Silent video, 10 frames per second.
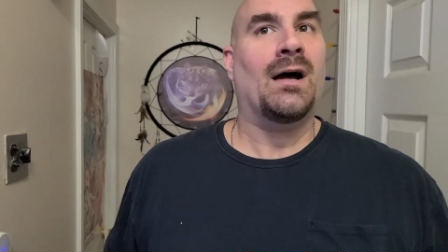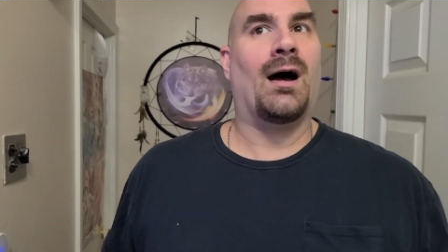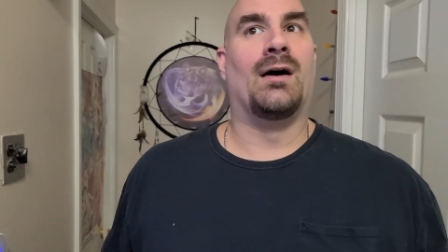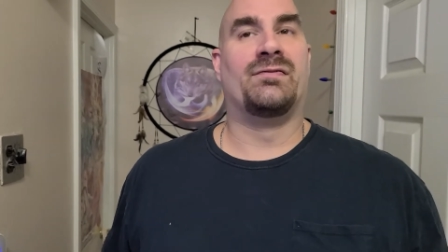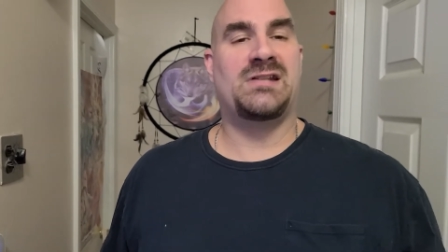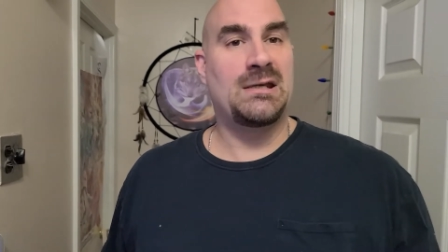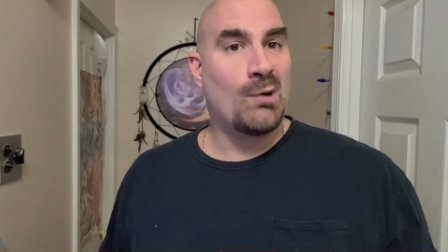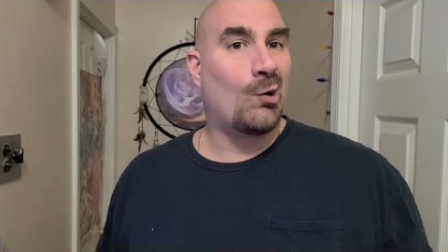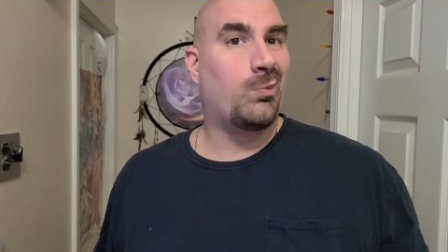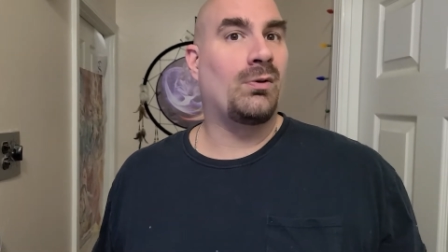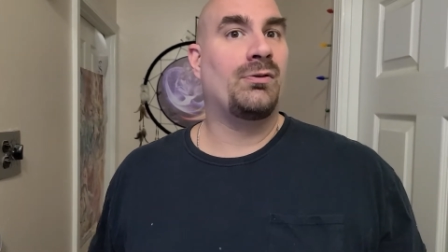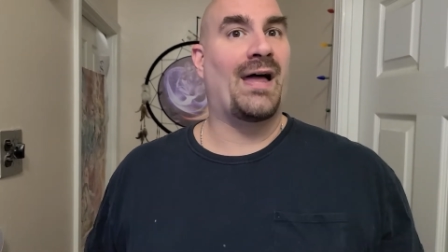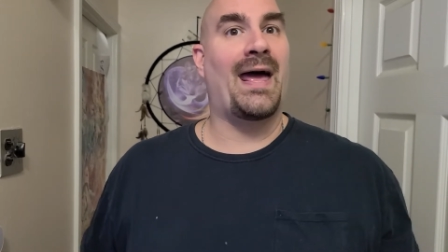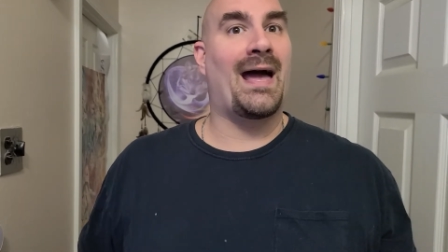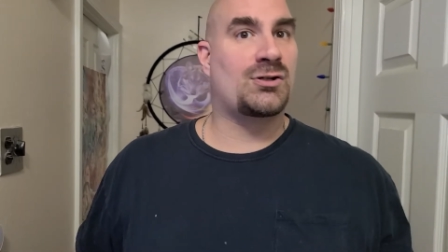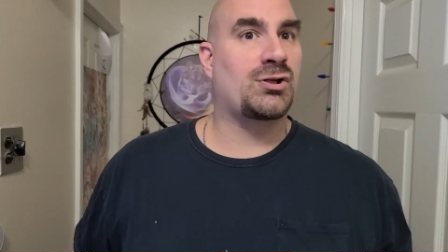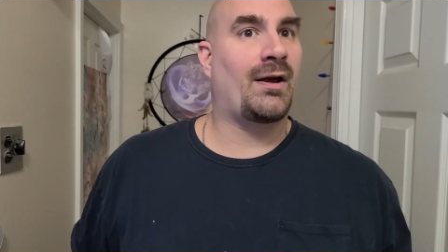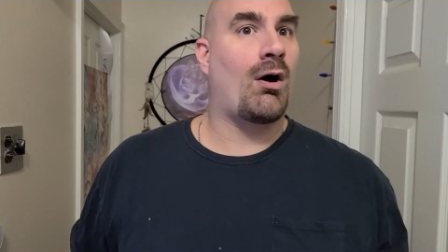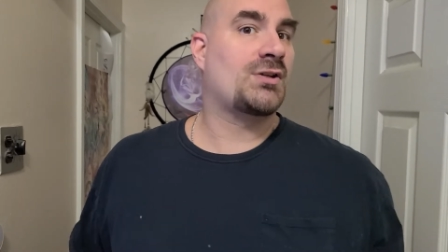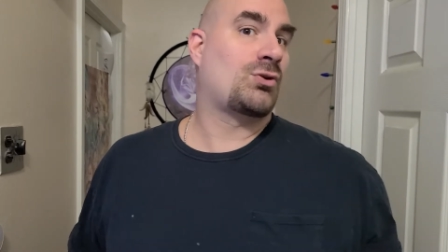of T-Mobile that actually
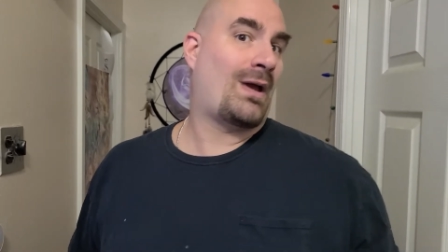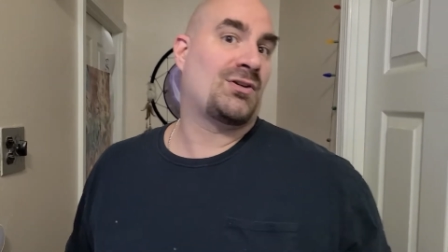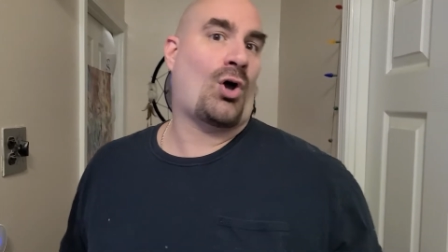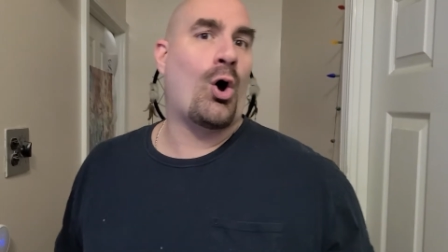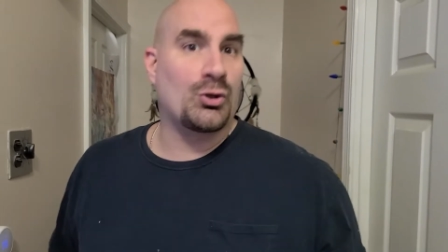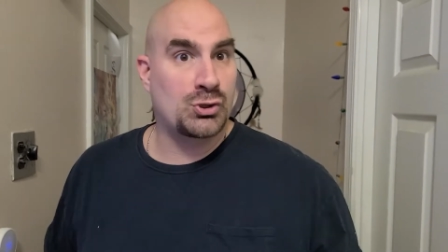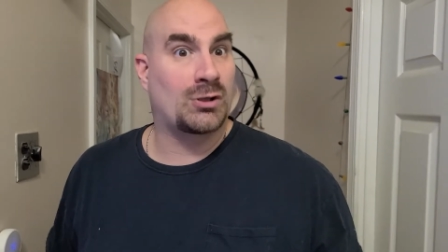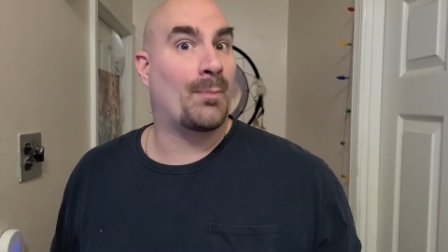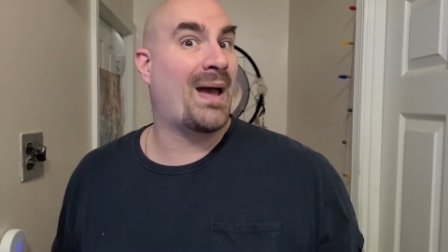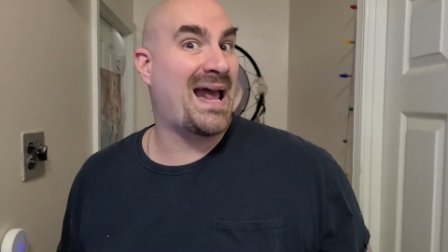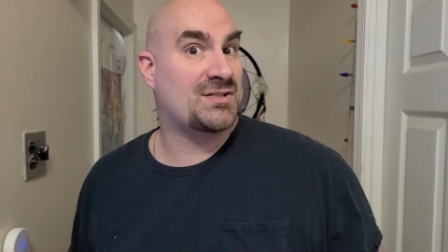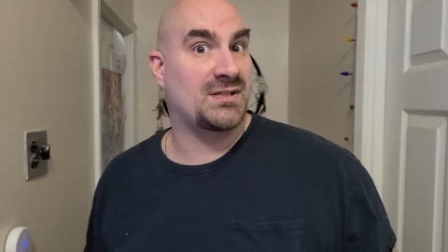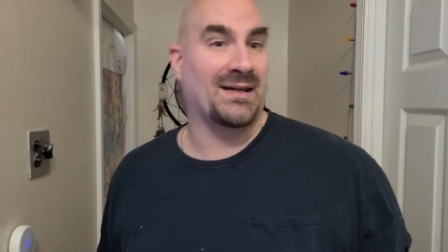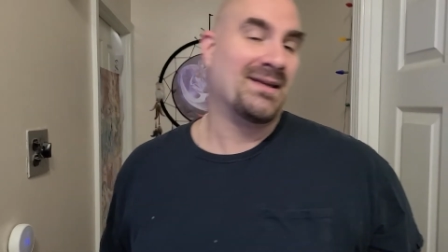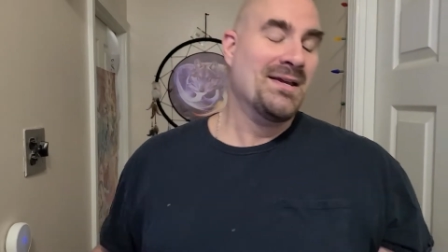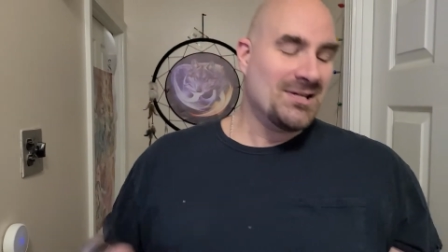also has ultra capacity.